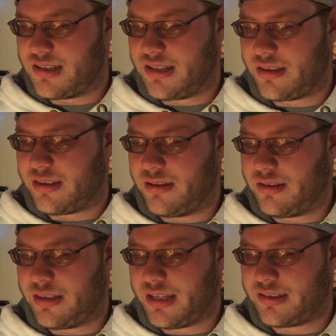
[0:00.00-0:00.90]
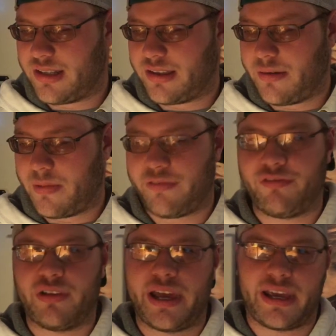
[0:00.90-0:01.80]
He thinks that they've been
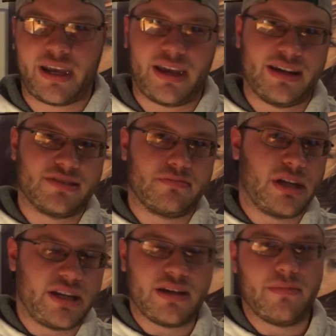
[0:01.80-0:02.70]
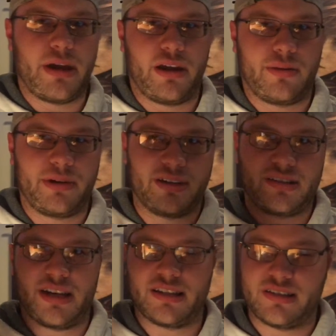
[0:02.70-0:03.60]
flagging it as media mail because
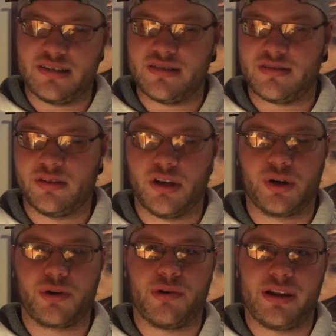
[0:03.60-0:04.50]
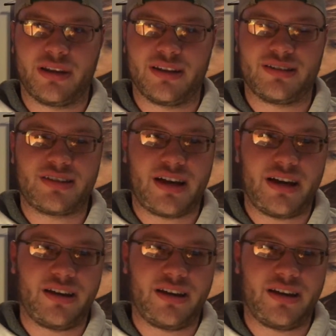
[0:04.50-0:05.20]
he has his logo on the inside,